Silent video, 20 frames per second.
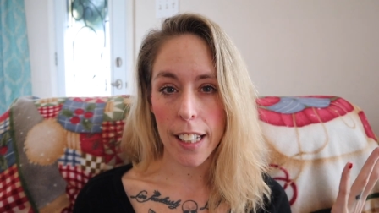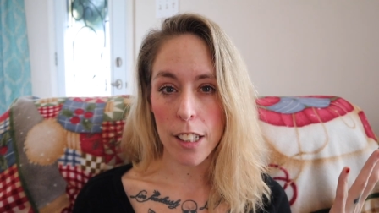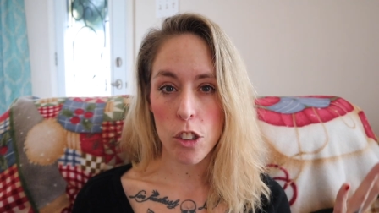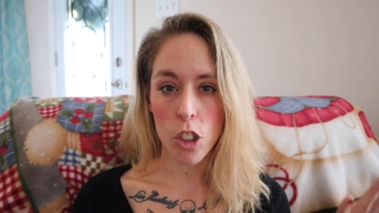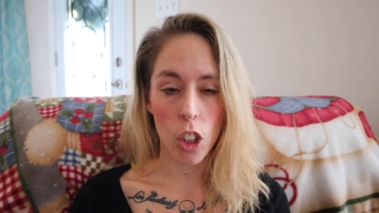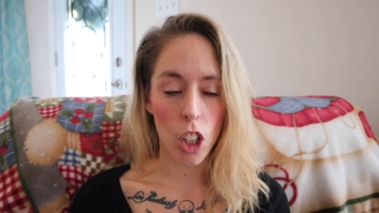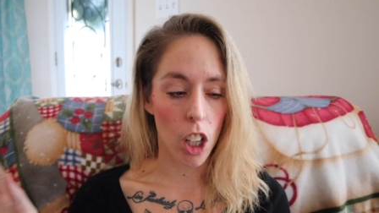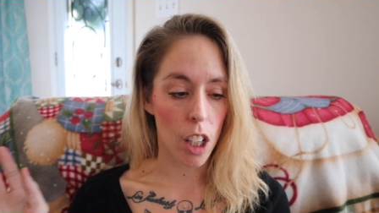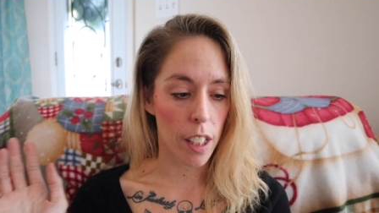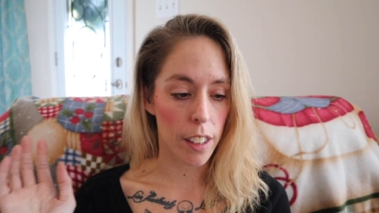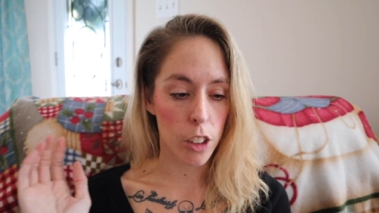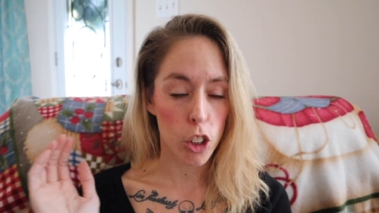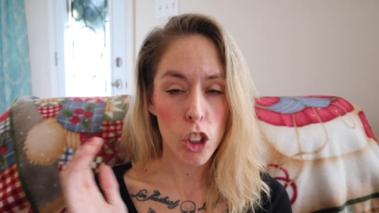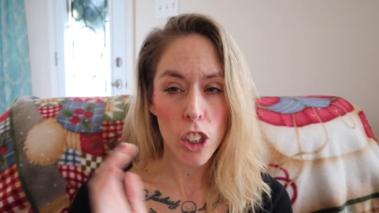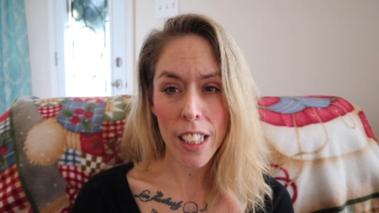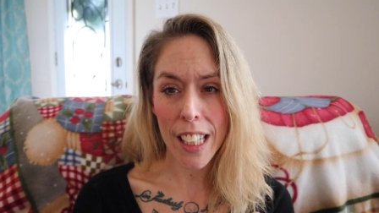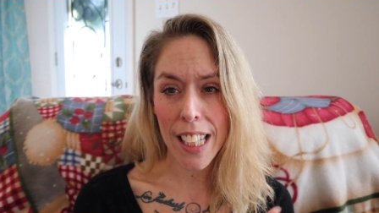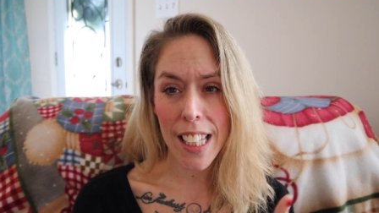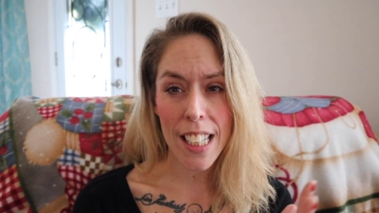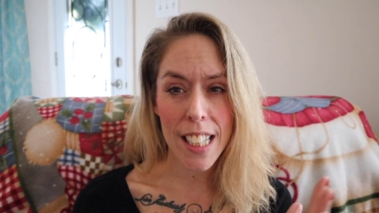I took on
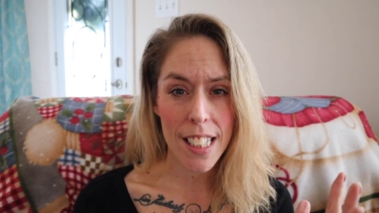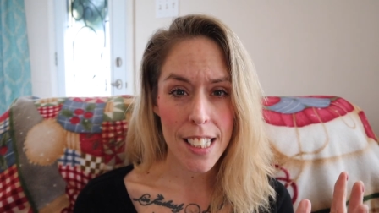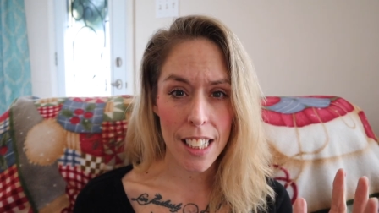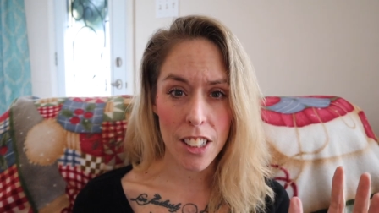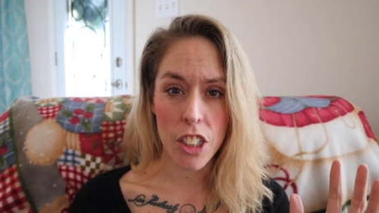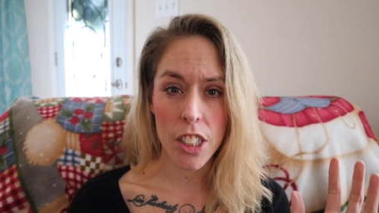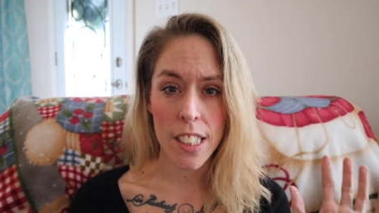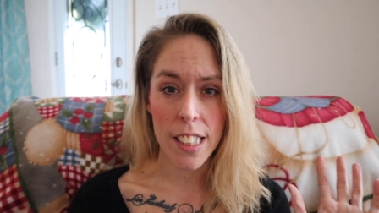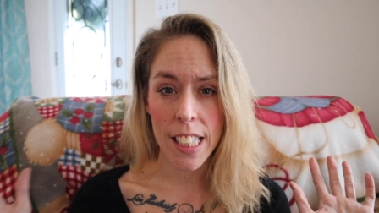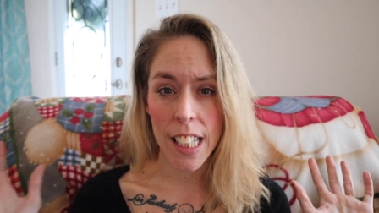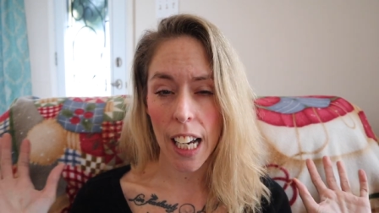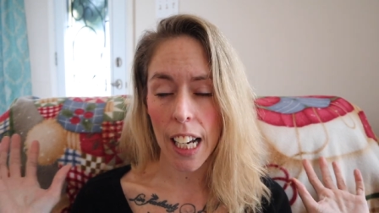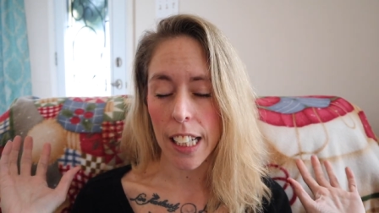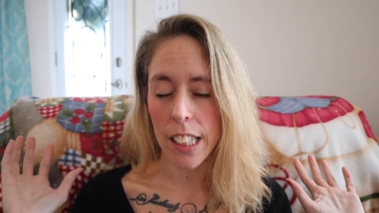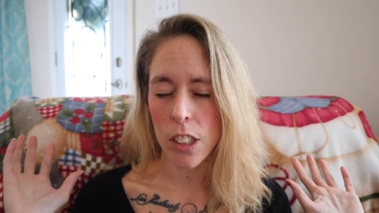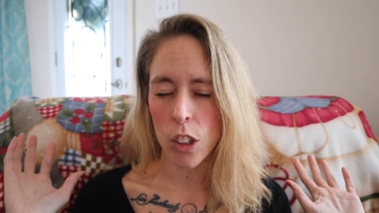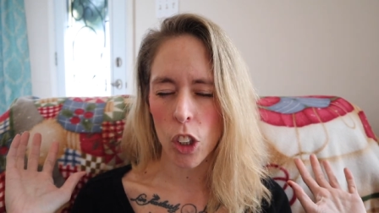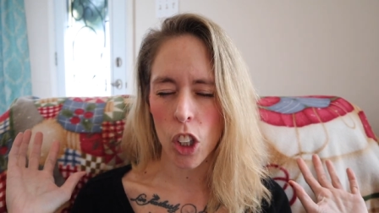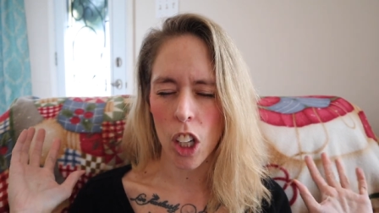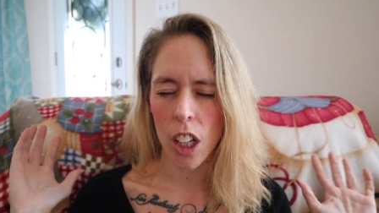cookies. I just, I
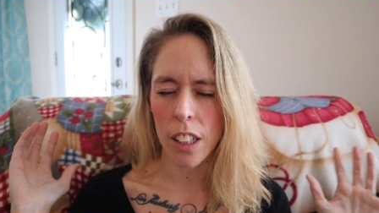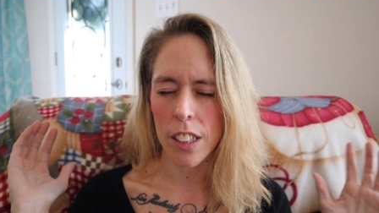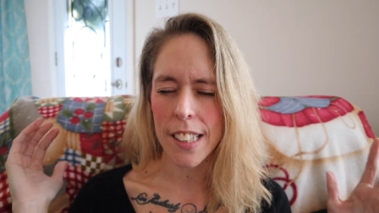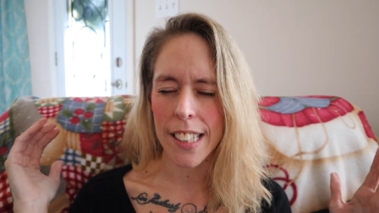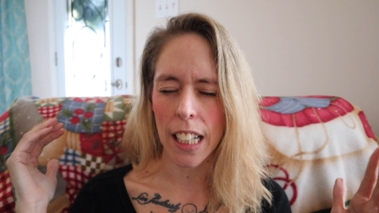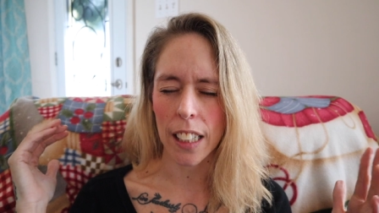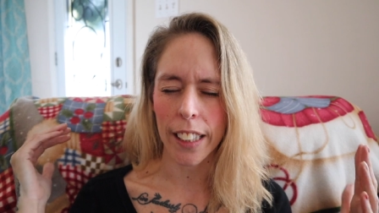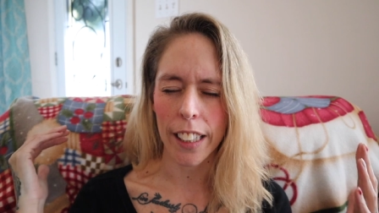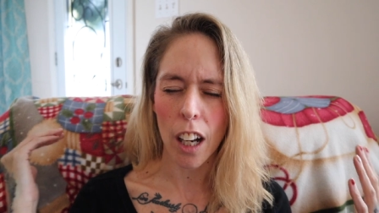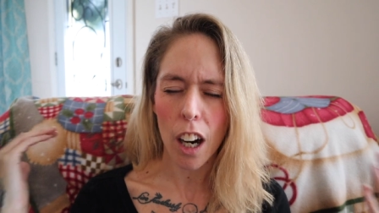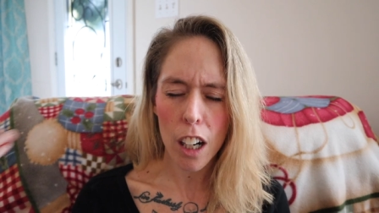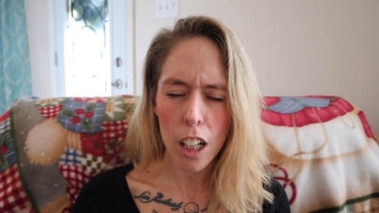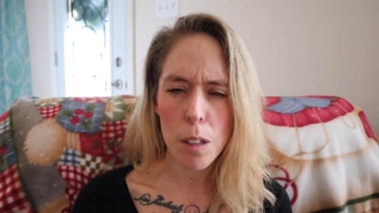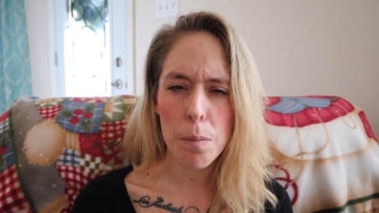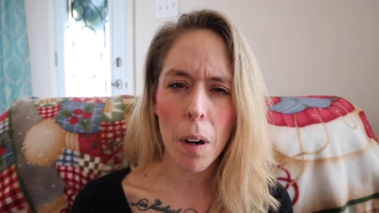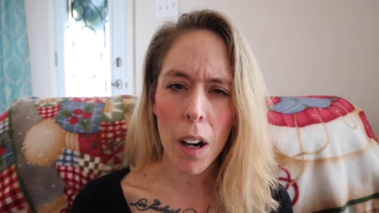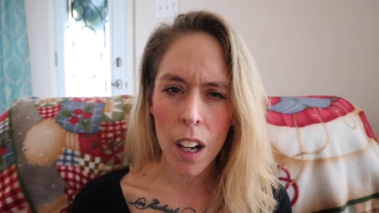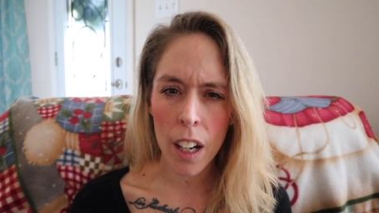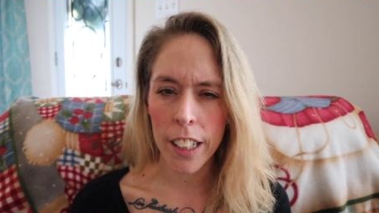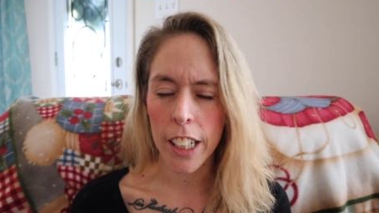took on selling
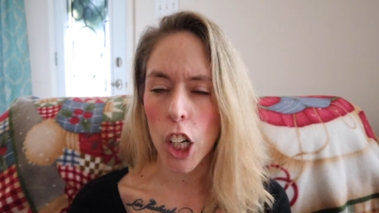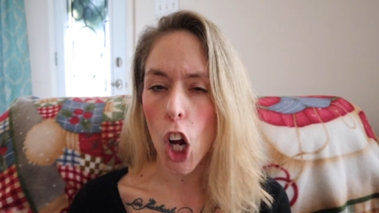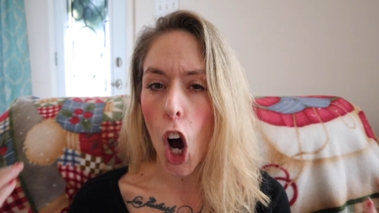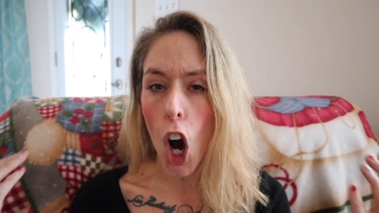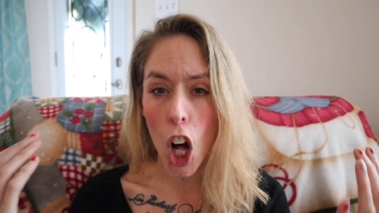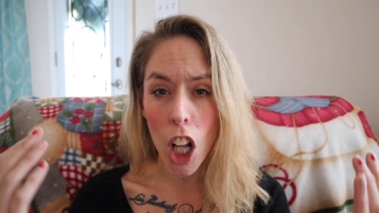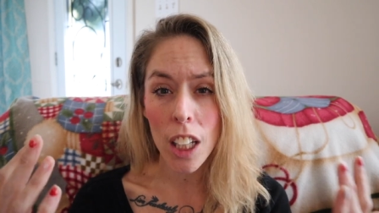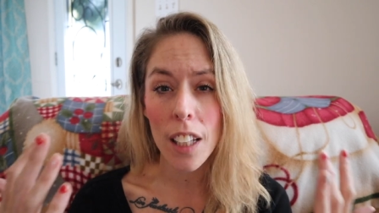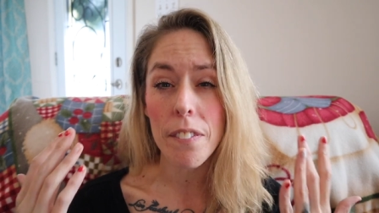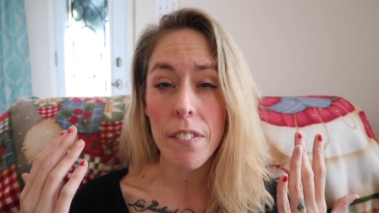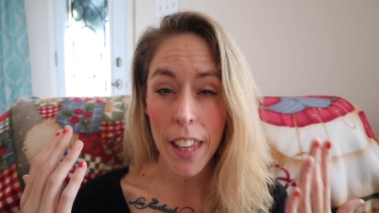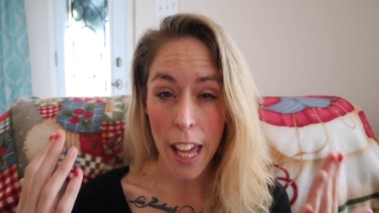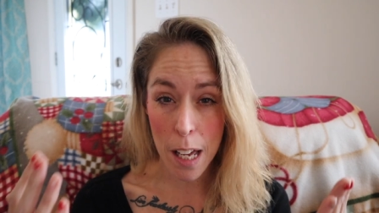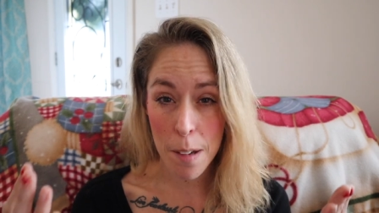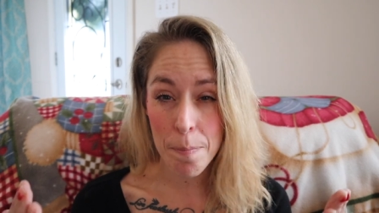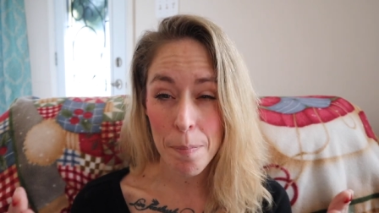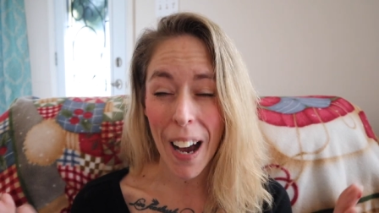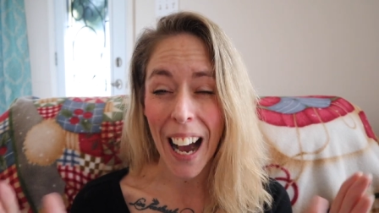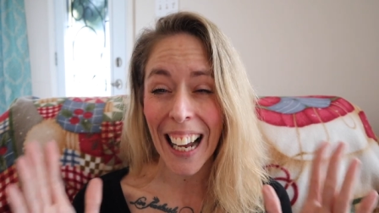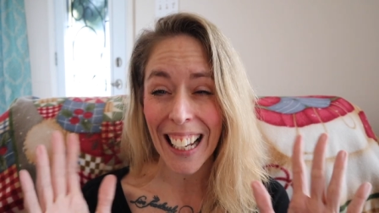Arbonne, and all of
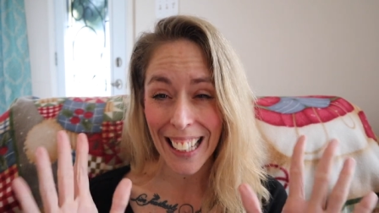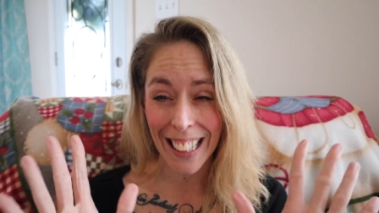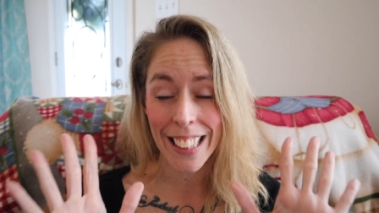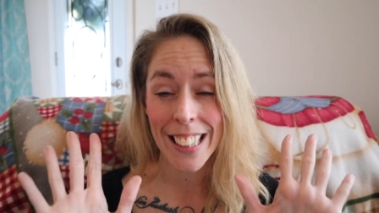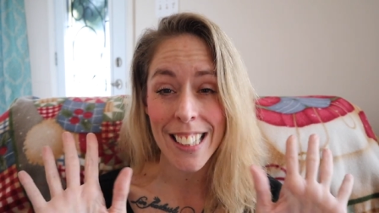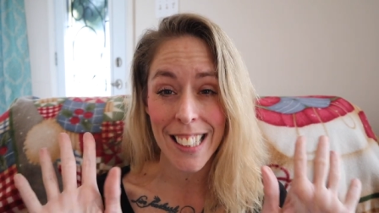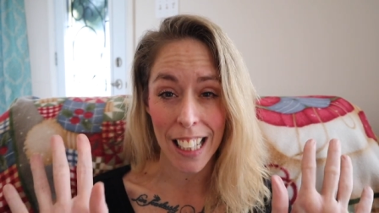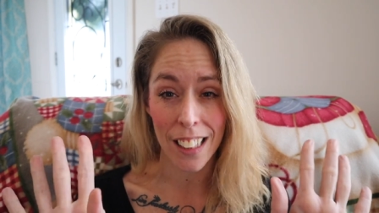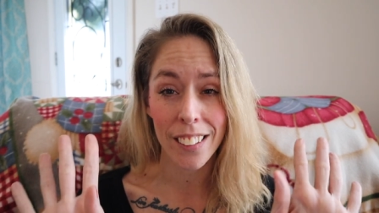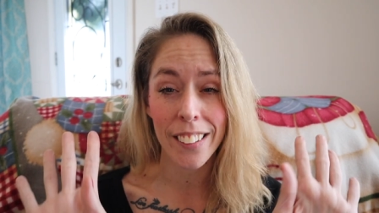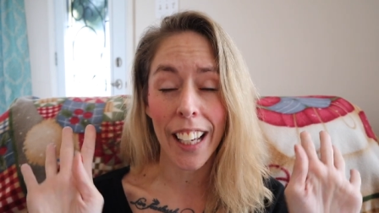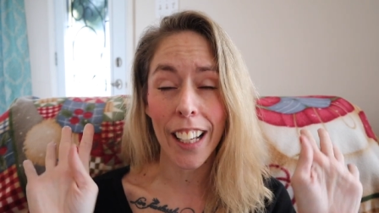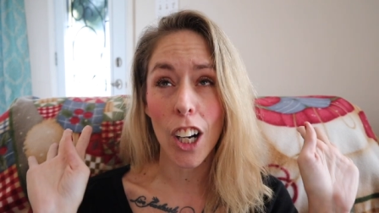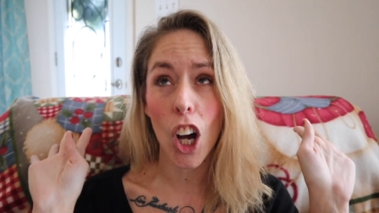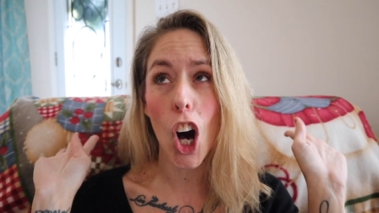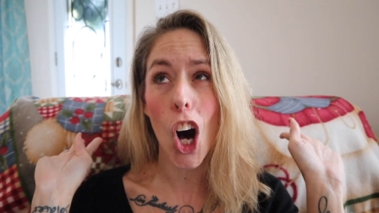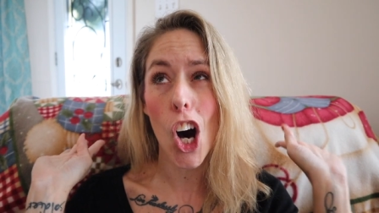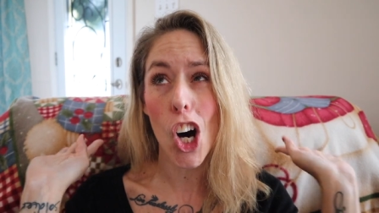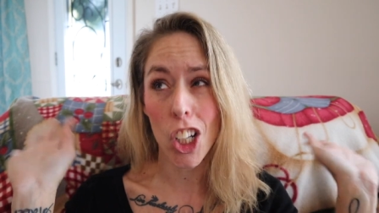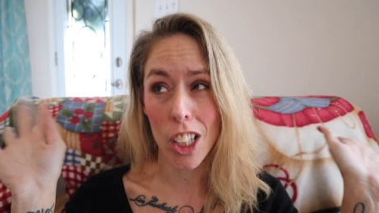them, I excelled at
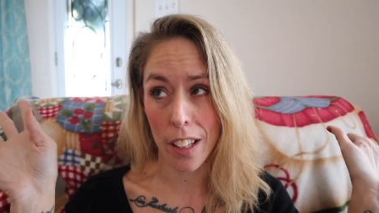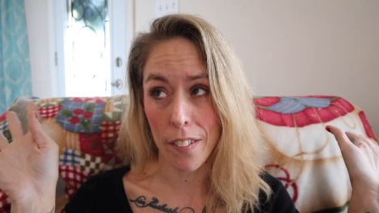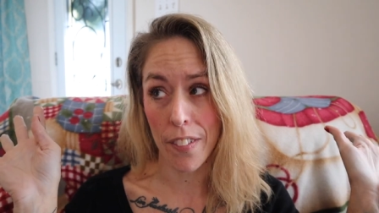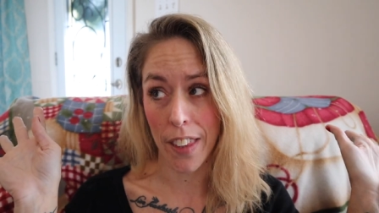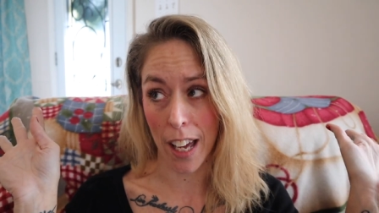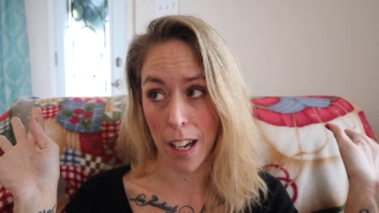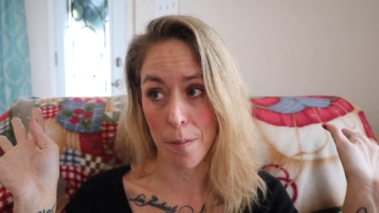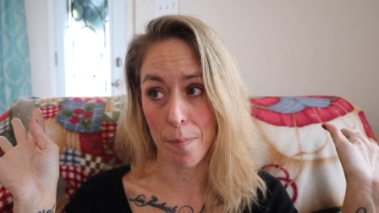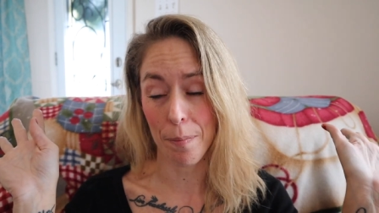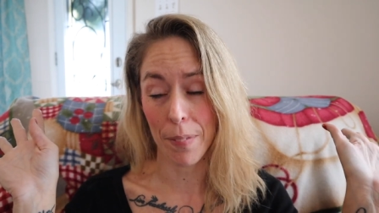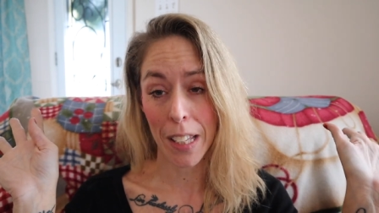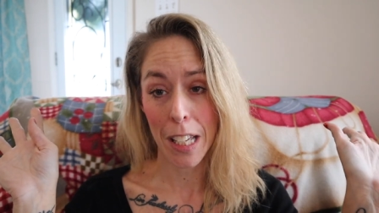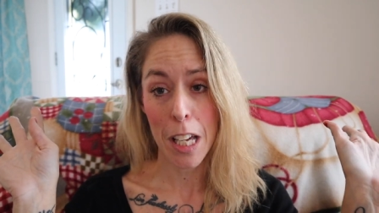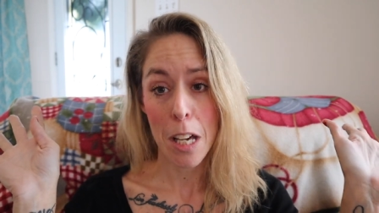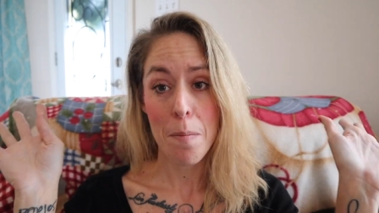all of them,